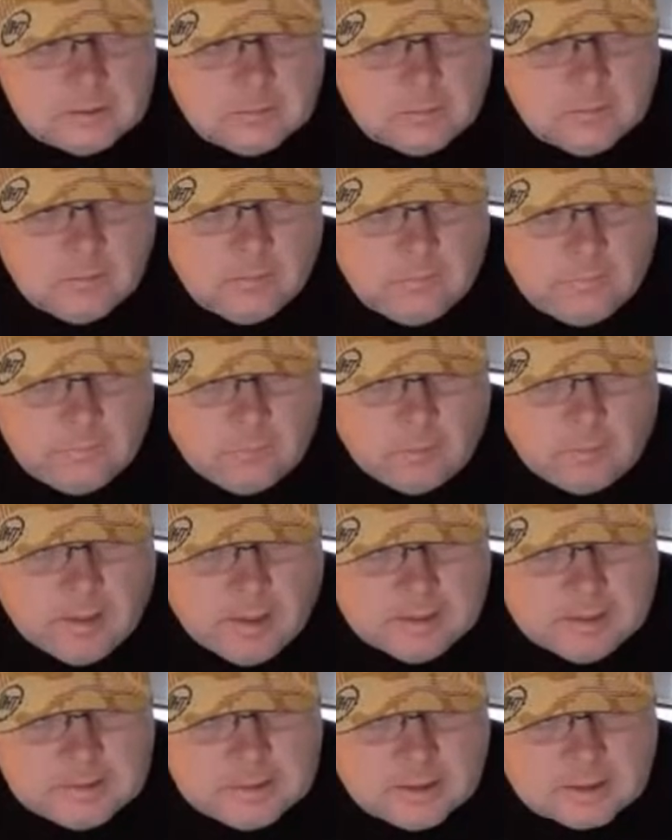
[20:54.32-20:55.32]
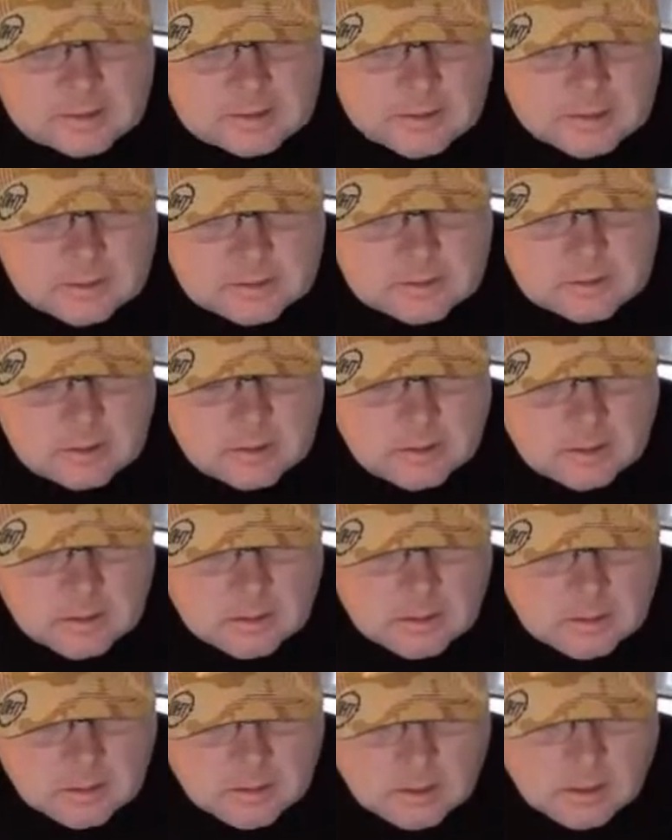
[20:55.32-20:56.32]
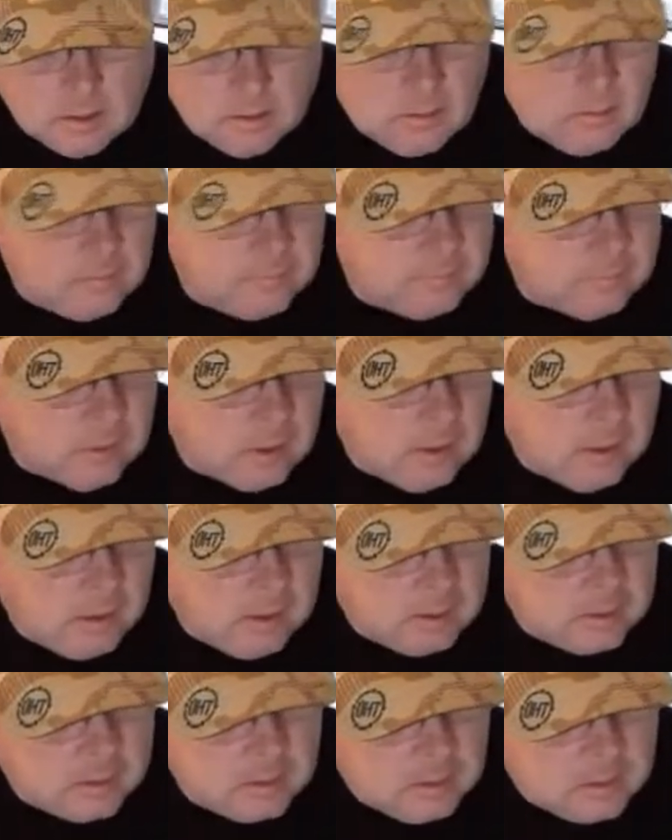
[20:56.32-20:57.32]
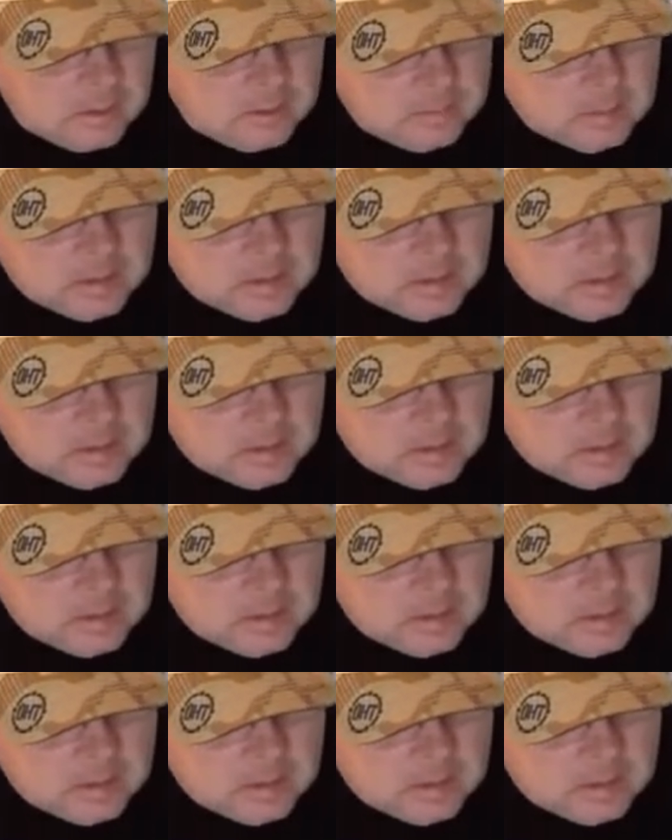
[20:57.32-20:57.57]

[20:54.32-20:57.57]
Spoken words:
some 4x6s flying, and